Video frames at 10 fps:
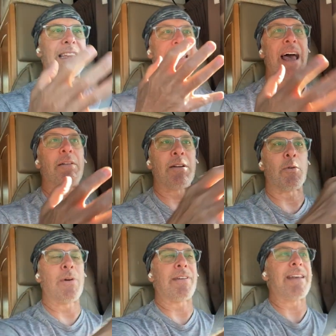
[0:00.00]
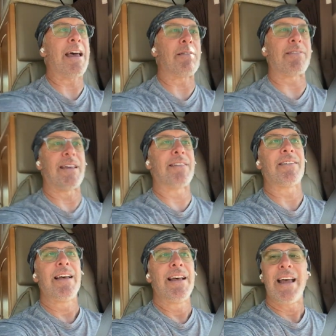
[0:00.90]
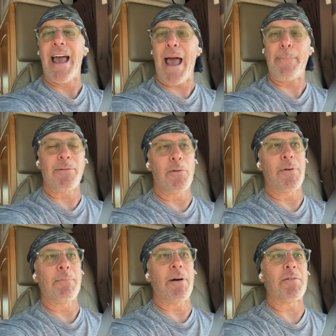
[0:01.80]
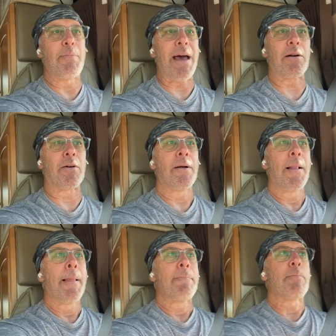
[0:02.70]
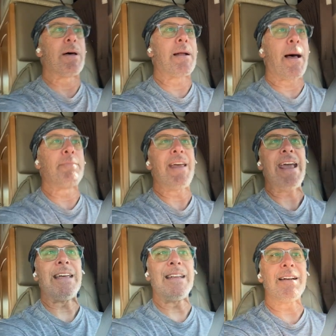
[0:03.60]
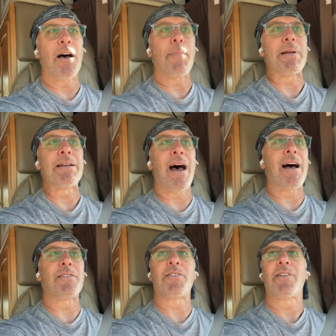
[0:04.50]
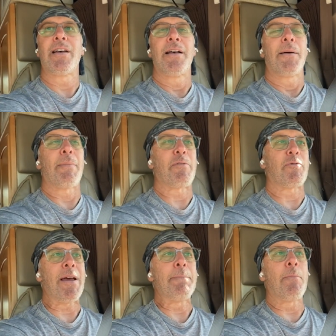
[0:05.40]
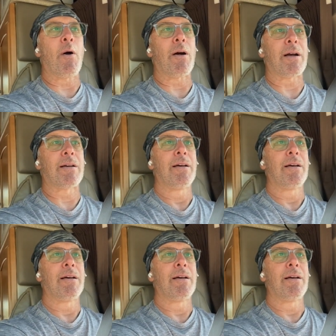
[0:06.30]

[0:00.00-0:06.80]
loud and noisy now it's it's absolutely much better but I'm taking it up a notch my friend Mark